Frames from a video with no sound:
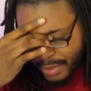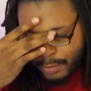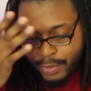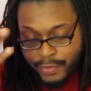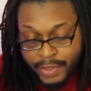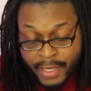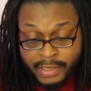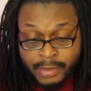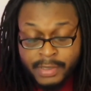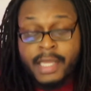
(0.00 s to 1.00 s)
we forget
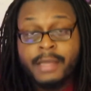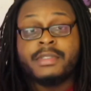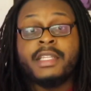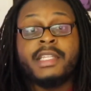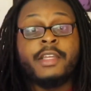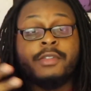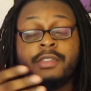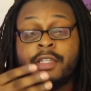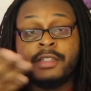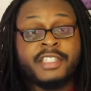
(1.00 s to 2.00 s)
sometimes that
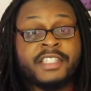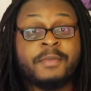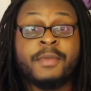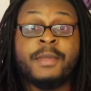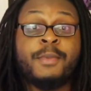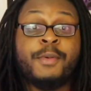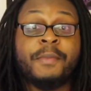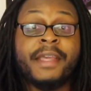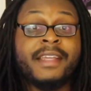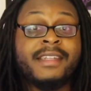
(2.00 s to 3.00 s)
they're just people,
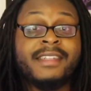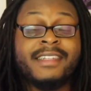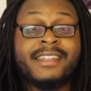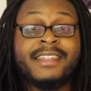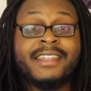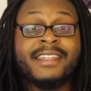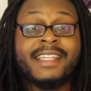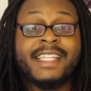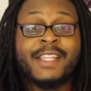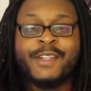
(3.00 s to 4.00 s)
man.
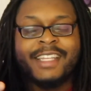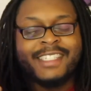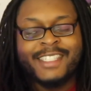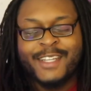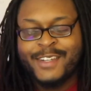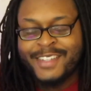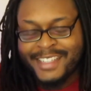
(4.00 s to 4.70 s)
That's all.